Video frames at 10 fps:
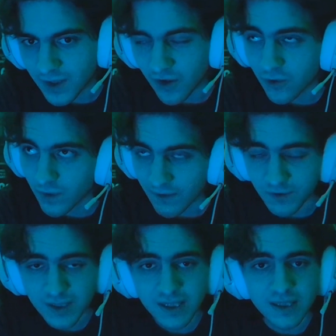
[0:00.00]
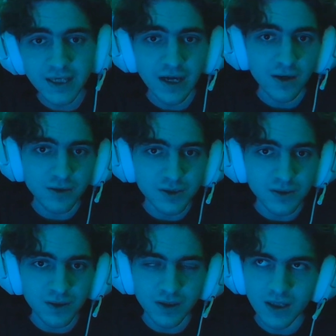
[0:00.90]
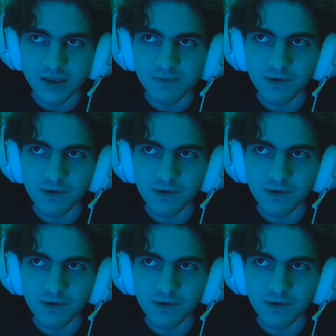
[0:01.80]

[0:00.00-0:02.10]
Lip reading: There are references to characters doing things,